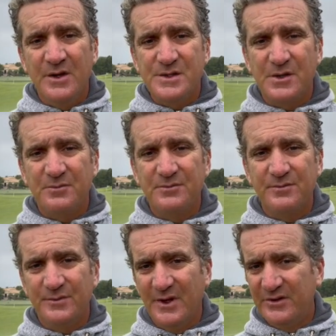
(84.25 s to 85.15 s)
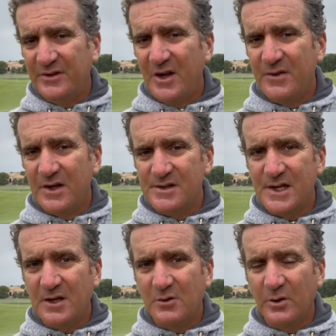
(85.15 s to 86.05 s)
So let's dive in and
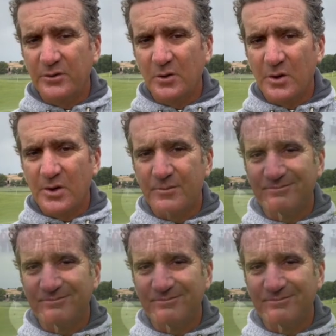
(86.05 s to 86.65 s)
take a closer look.